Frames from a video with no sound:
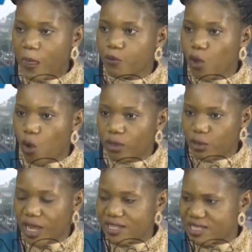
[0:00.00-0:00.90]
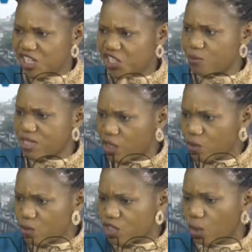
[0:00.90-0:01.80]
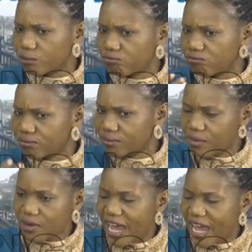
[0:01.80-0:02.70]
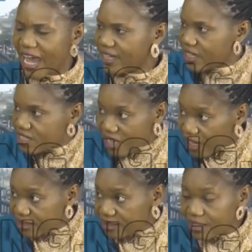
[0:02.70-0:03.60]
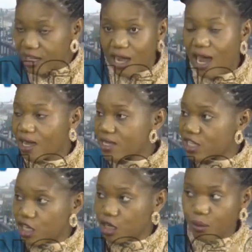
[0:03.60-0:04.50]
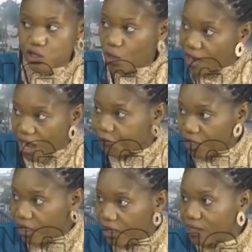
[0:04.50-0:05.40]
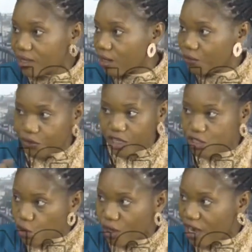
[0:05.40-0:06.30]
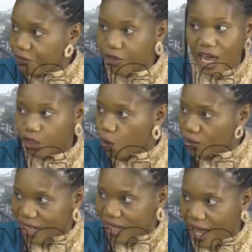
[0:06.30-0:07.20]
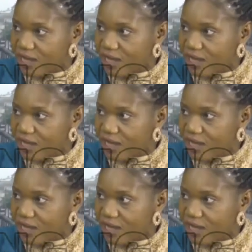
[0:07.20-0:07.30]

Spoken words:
on, you can teach them skills on editing, cinematography, videography, and all that.